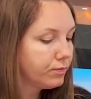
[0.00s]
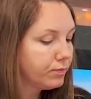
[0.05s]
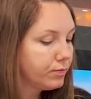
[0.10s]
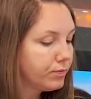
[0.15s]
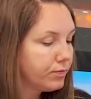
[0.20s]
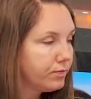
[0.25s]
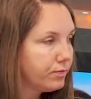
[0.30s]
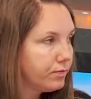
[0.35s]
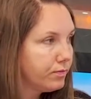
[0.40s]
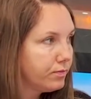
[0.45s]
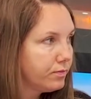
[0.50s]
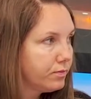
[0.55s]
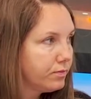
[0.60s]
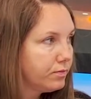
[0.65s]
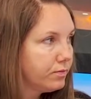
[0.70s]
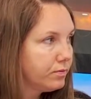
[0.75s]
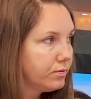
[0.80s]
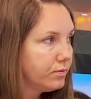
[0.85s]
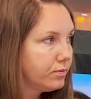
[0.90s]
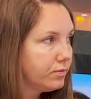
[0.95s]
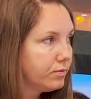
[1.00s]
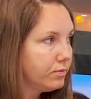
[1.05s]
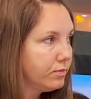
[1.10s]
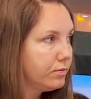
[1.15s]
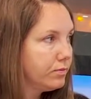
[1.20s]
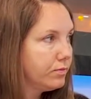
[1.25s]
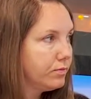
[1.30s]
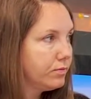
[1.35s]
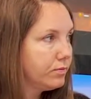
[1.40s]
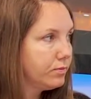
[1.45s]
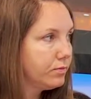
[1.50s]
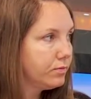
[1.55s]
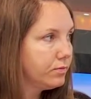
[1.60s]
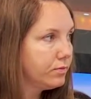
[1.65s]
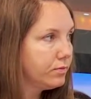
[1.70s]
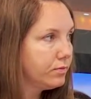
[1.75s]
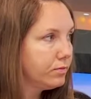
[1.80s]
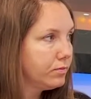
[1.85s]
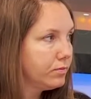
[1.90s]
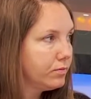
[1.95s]

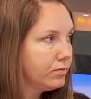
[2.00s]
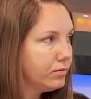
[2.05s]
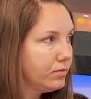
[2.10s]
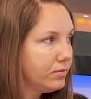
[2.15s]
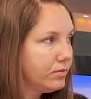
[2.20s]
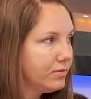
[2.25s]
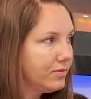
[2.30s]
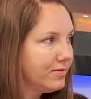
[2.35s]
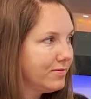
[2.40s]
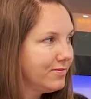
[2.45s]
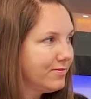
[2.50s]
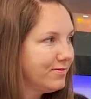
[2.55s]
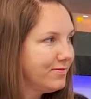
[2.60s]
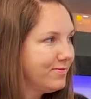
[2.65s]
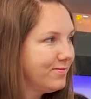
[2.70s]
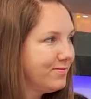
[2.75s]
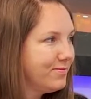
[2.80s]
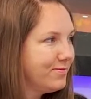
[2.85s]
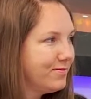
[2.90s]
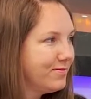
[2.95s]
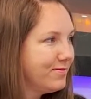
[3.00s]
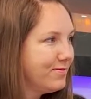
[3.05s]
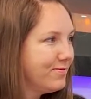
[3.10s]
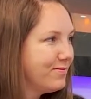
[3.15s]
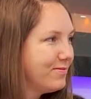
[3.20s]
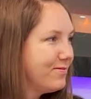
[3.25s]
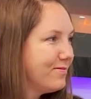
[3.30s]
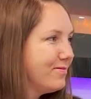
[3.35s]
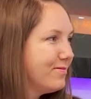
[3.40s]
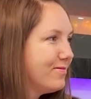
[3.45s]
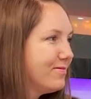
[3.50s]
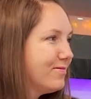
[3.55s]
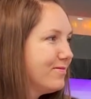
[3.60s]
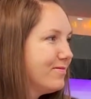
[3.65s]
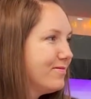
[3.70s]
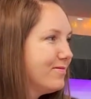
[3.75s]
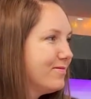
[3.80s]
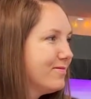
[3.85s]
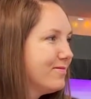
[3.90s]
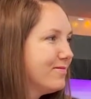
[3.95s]

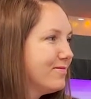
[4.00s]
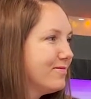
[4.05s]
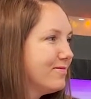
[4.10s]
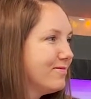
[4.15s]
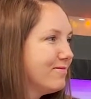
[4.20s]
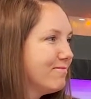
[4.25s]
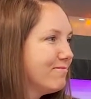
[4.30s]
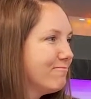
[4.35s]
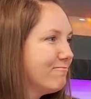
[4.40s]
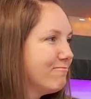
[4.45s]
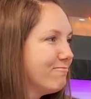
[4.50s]
[no speech]